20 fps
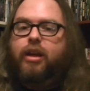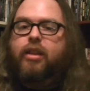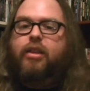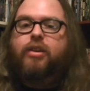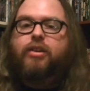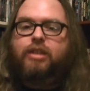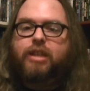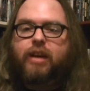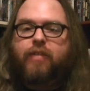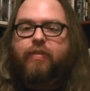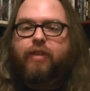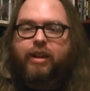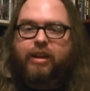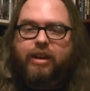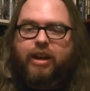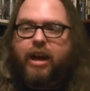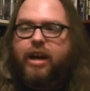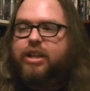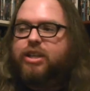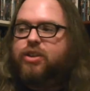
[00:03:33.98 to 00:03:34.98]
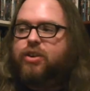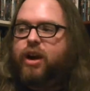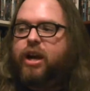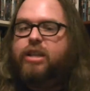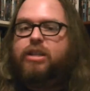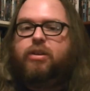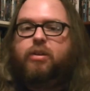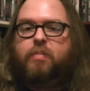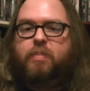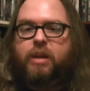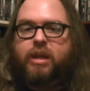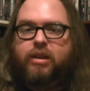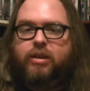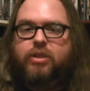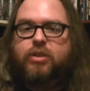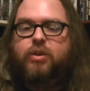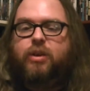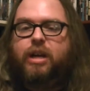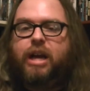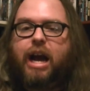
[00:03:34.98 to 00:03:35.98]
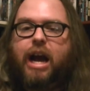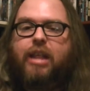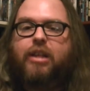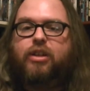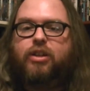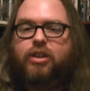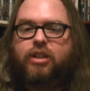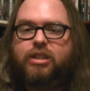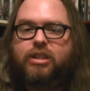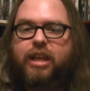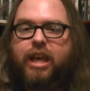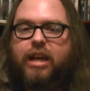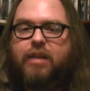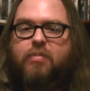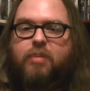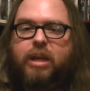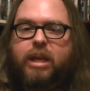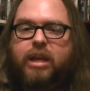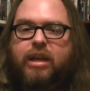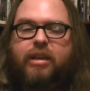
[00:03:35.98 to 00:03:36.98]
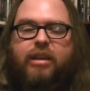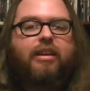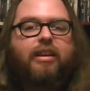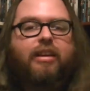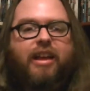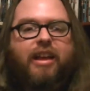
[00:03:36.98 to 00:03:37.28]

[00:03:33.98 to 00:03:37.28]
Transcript: they're definitely not trying to appeal to a guy that looks like me.